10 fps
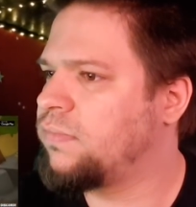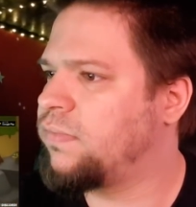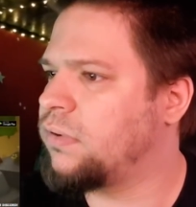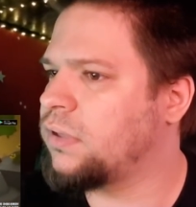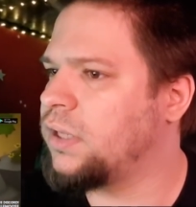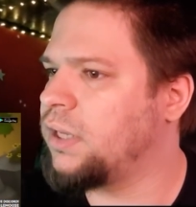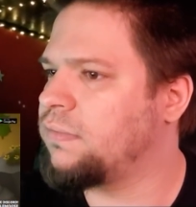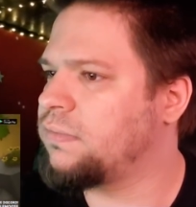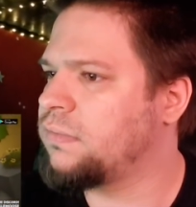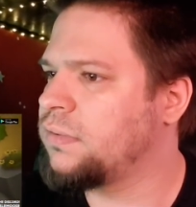Fork
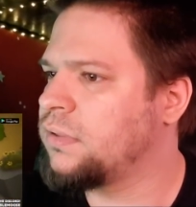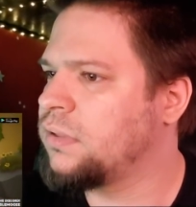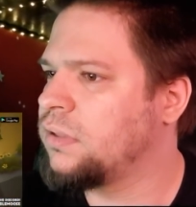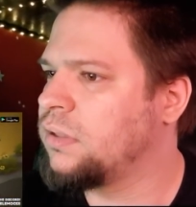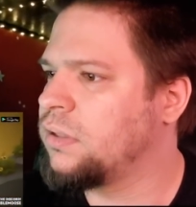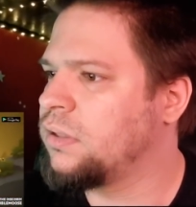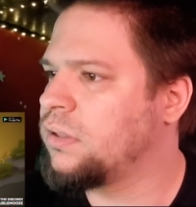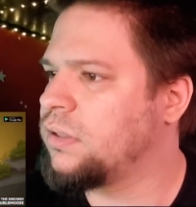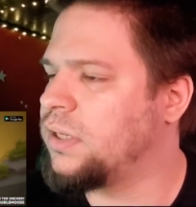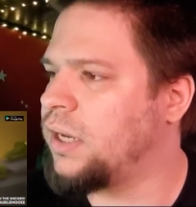knife
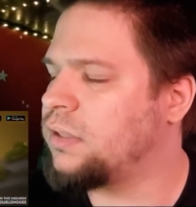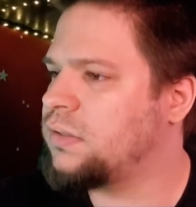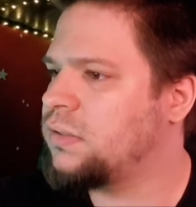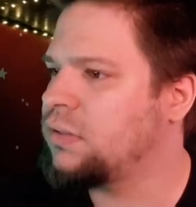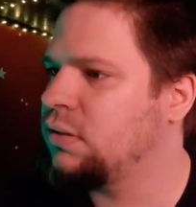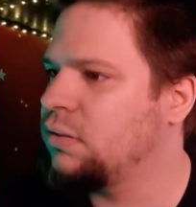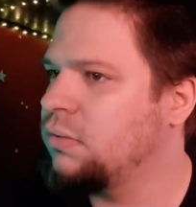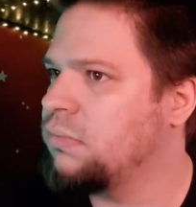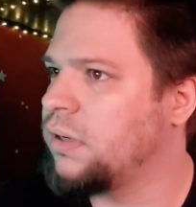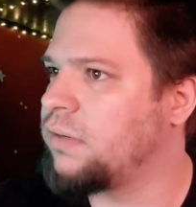dance,
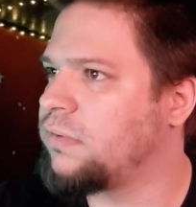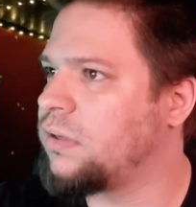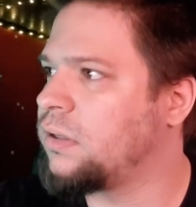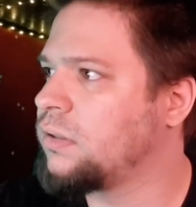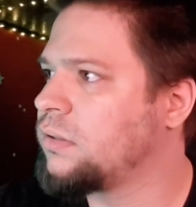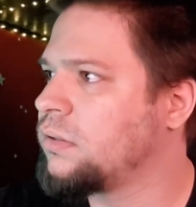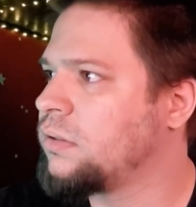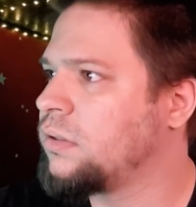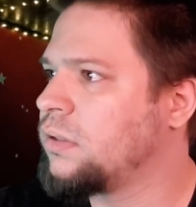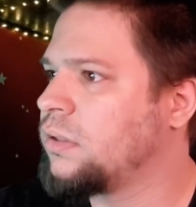whatever.
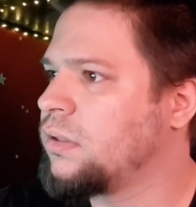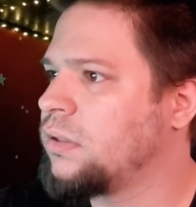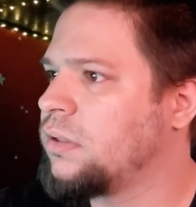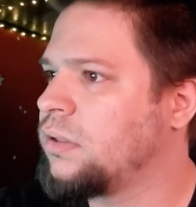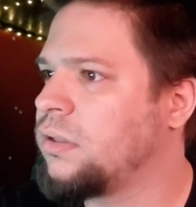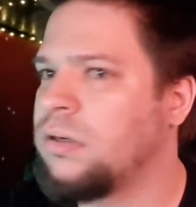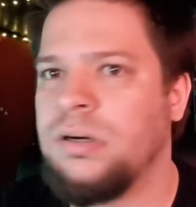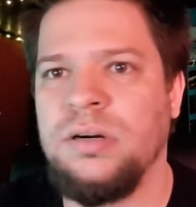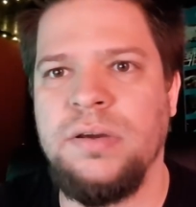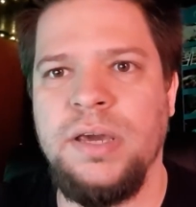
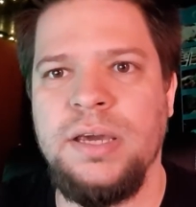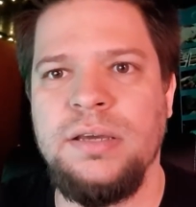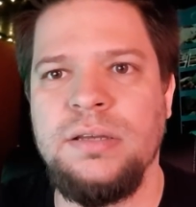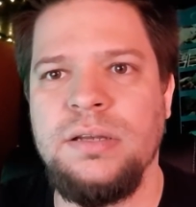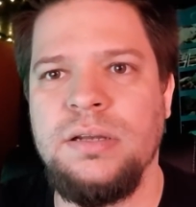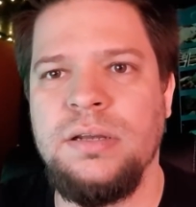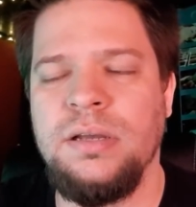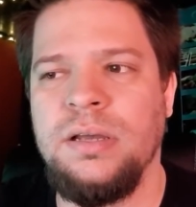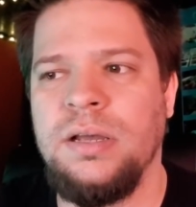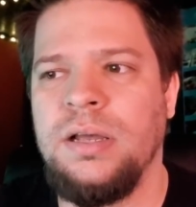Okay,
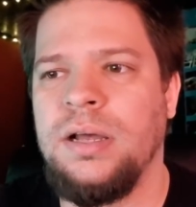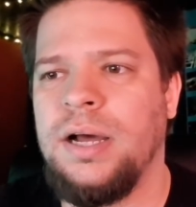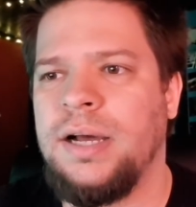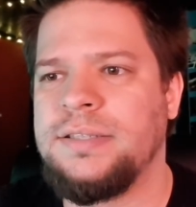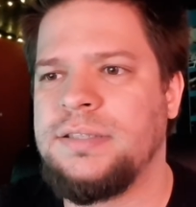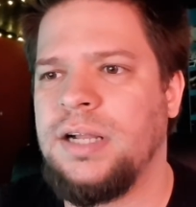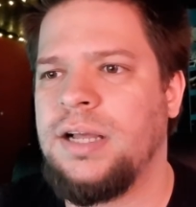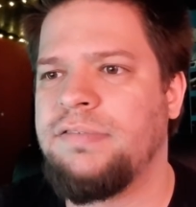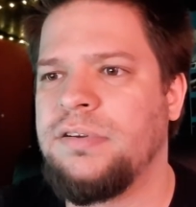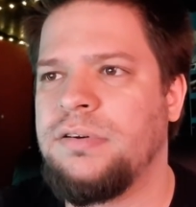I still
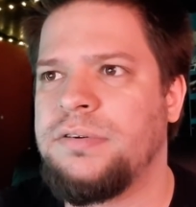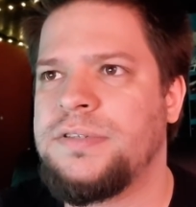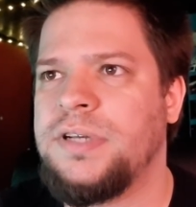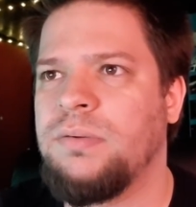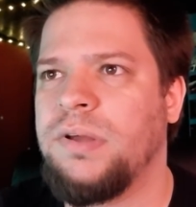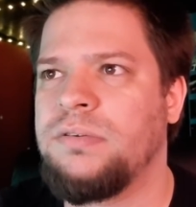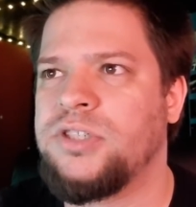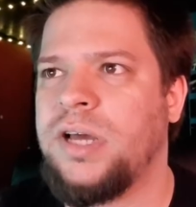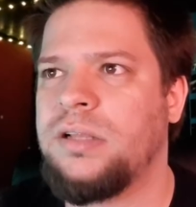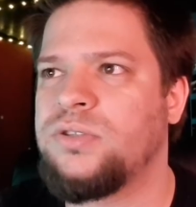haven't understand what the
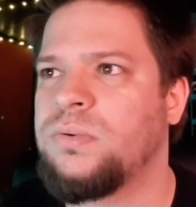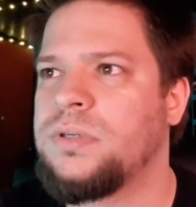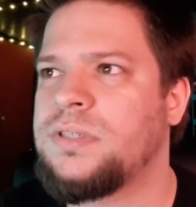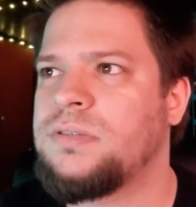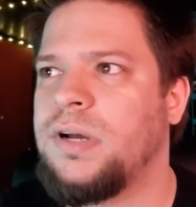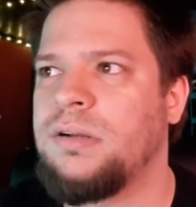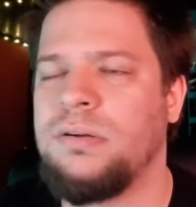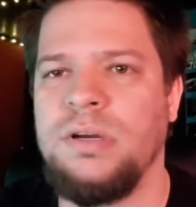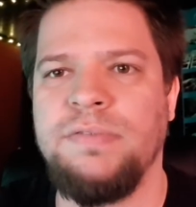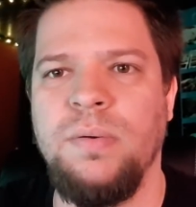challenge was, so I don't
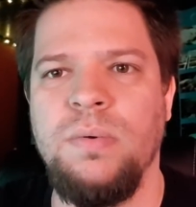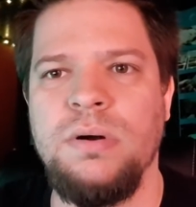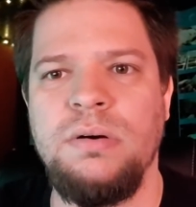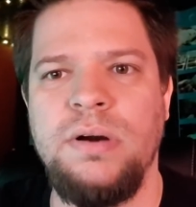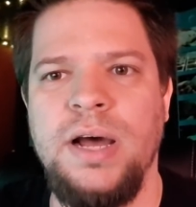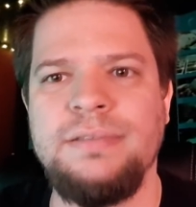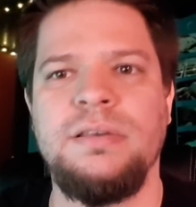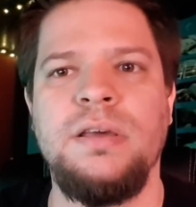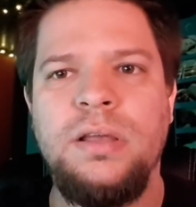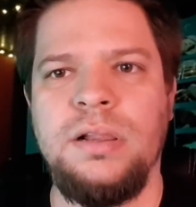know if I won or not.
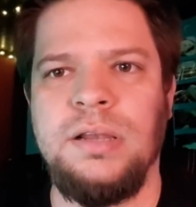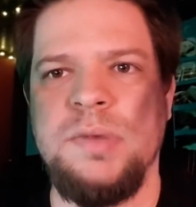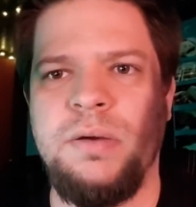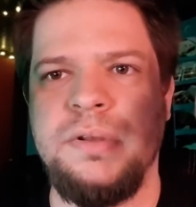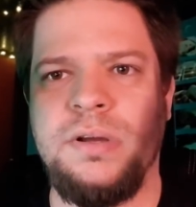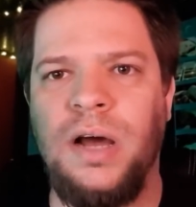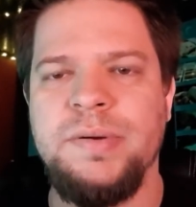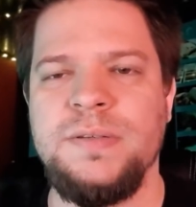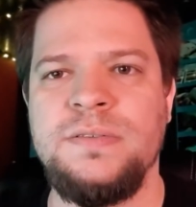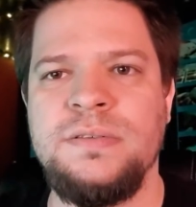Let me know in the
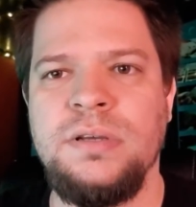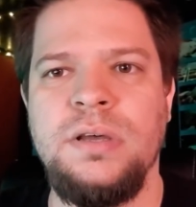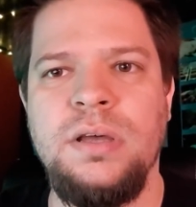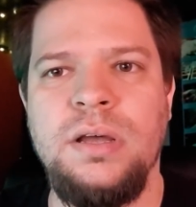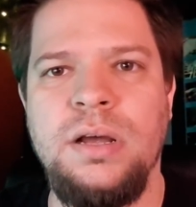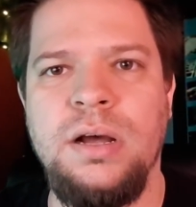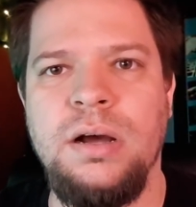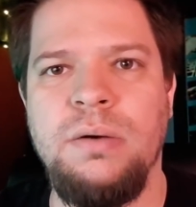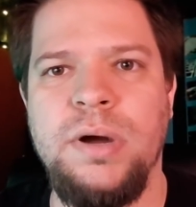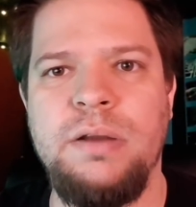comments,
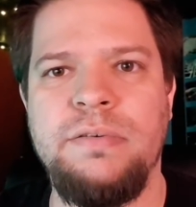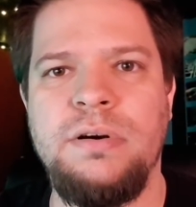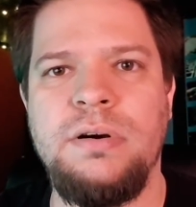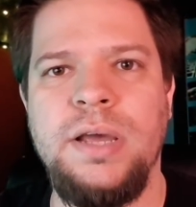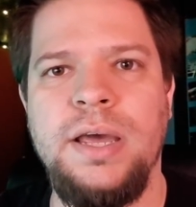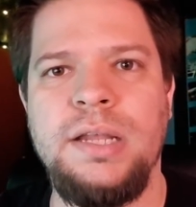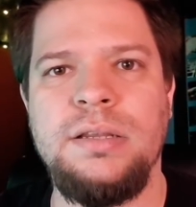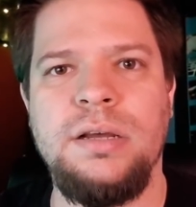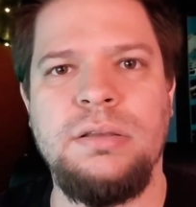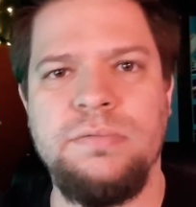whatever. And
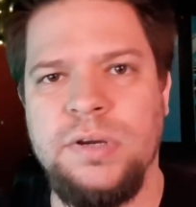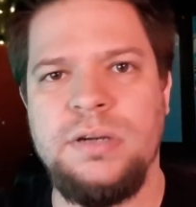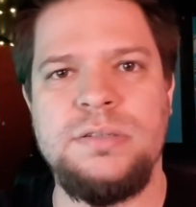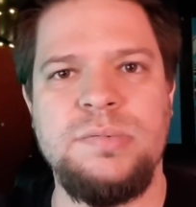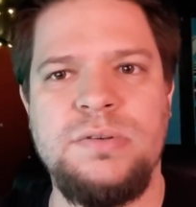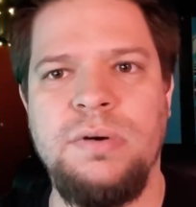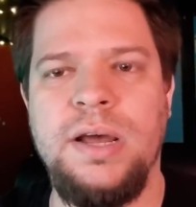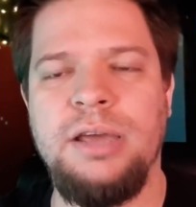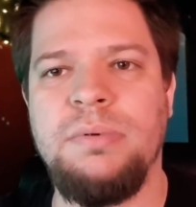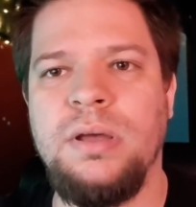don't forget to
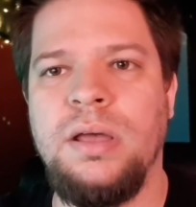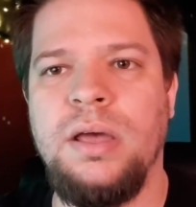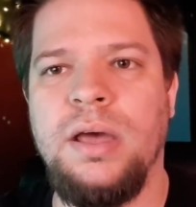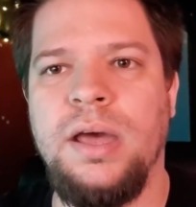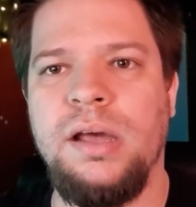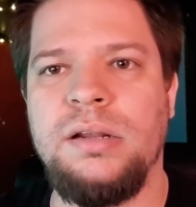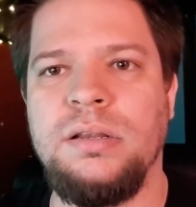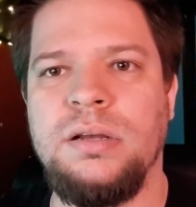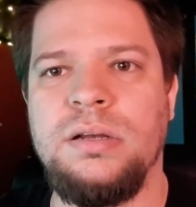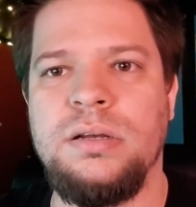subscribe
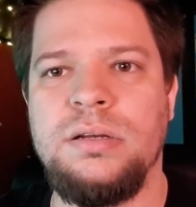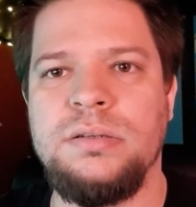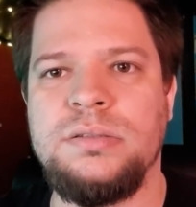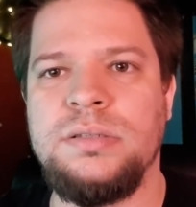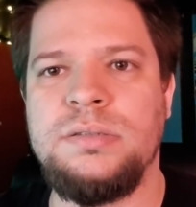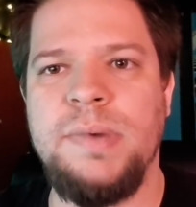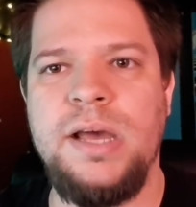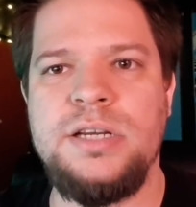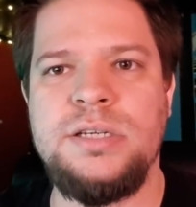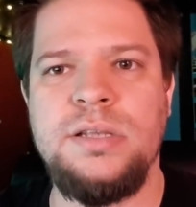and
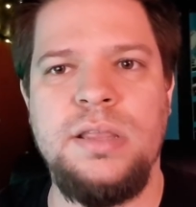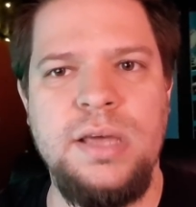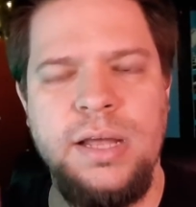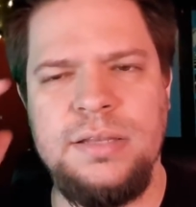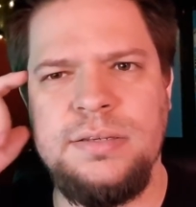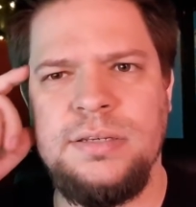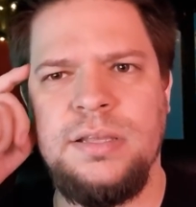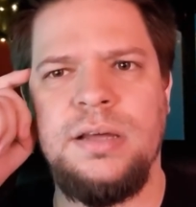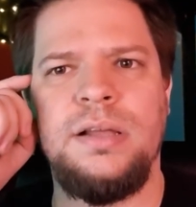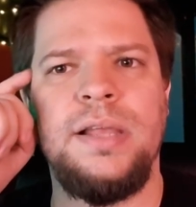smash that
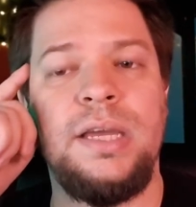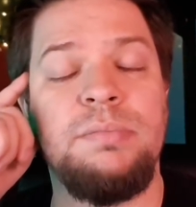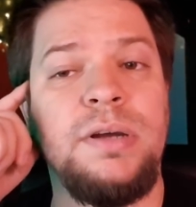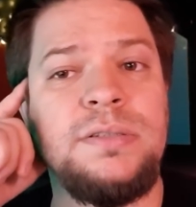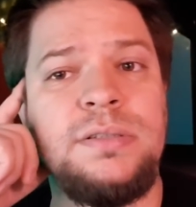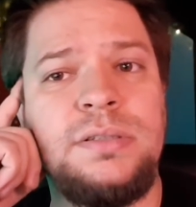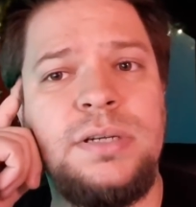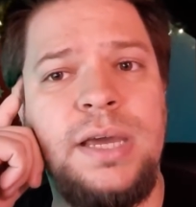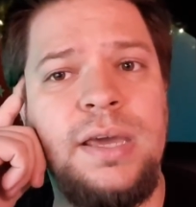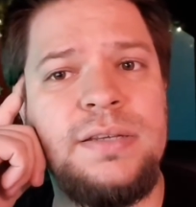like button,
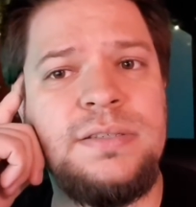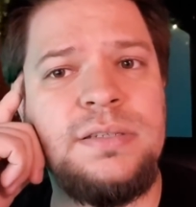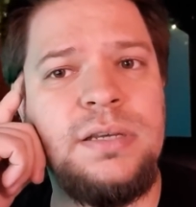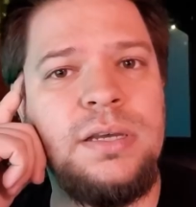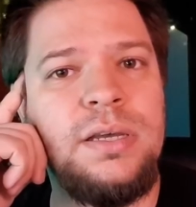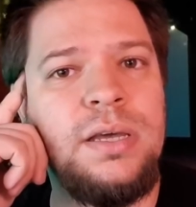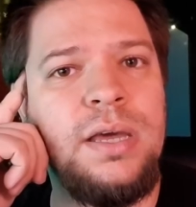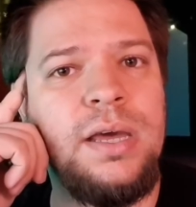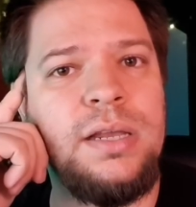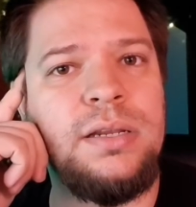I guess.
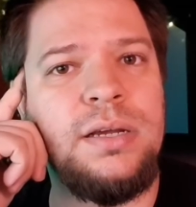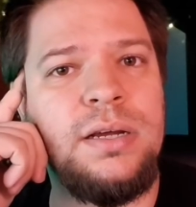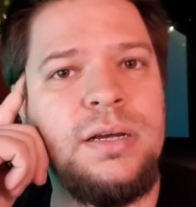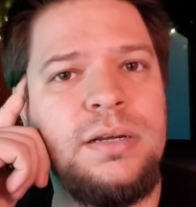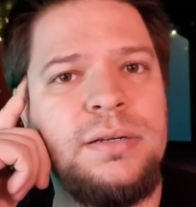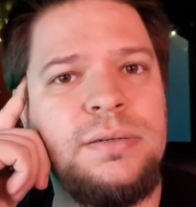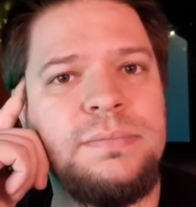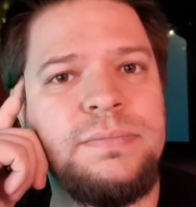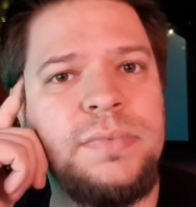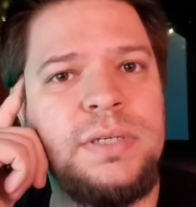
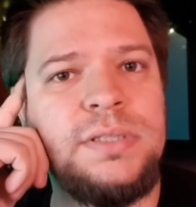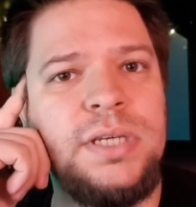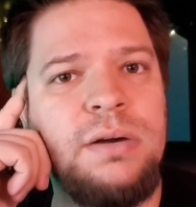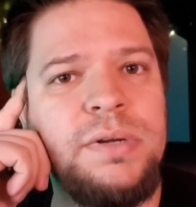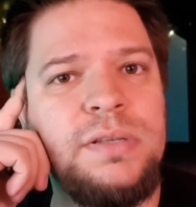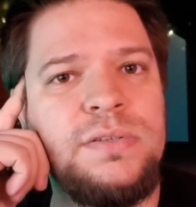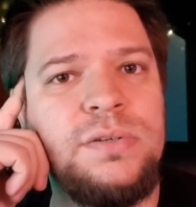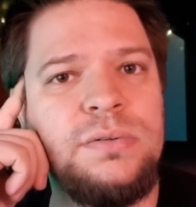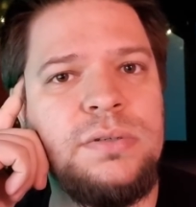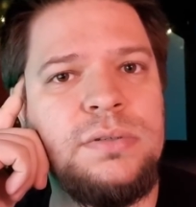And see you really
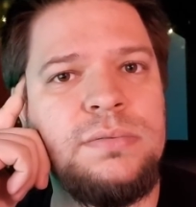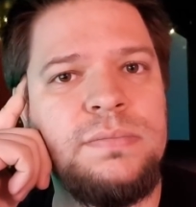soon.